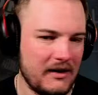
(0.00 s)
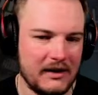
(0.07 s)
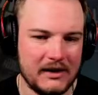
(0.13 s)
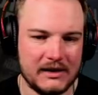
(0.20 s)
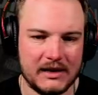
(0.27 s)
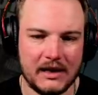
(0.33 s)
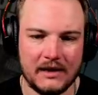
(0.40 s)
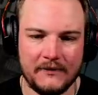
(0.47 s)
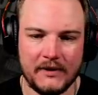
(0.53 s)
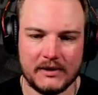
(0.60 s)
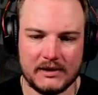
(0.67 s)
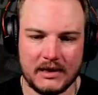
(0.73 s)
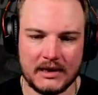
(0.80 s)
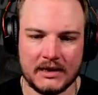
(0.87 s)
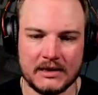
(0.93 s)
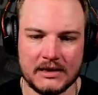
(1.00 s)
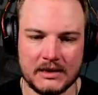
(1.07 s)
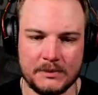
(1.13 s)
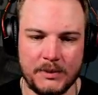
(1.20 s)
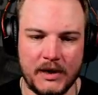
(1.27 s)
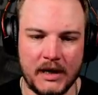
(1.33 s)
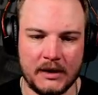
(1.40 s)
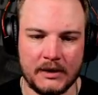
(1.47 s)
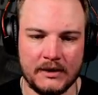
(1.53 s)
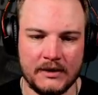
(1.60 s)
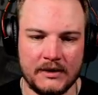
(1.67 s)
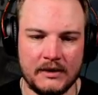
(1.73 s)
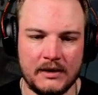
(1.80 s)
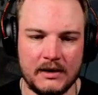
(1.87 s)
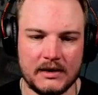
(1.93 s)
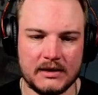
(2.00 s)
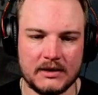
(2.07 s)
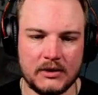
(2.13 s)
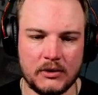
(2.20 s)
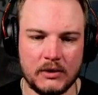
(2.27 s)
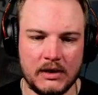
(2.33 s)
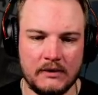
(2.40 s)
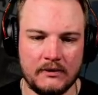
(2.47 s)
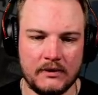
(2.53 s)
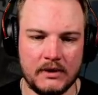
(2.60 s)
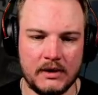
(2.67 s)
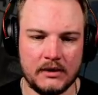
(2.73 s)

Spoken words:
Yeah, it feels like it's spike. And this could either